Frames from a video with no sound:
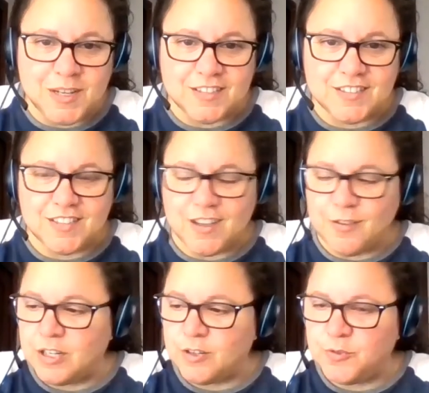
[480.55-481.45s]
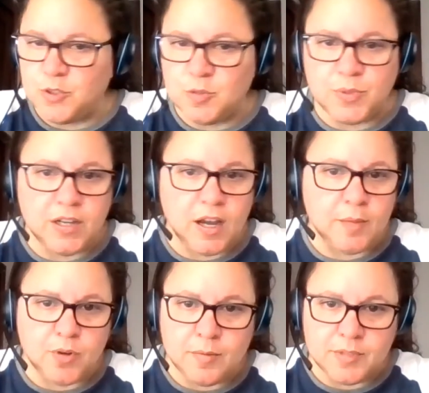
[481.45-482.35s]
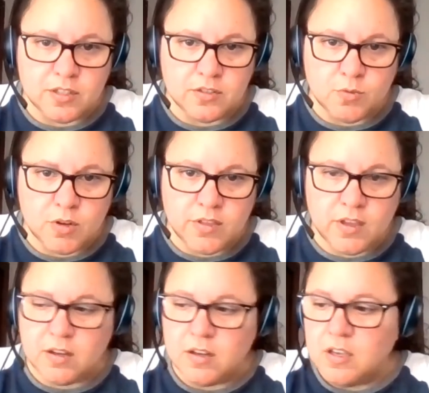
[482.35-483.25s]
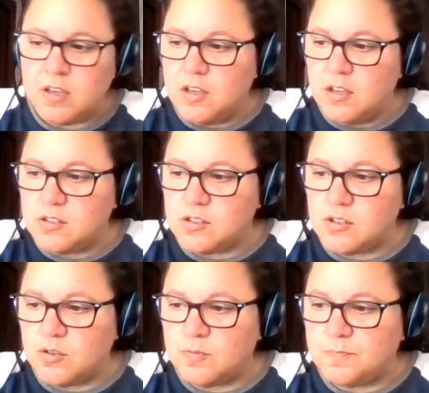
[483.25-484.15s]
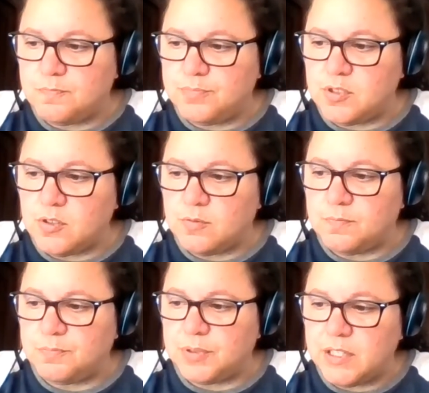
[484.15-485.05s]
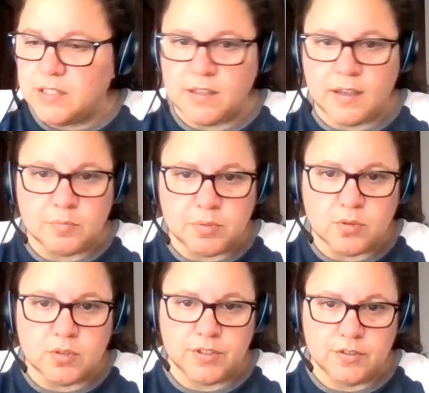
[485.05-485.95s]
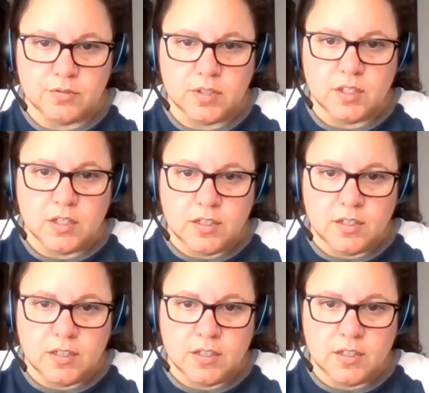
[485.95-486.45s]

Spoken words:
minutes of an interview, but I promise it's worth it. So please, I implore you,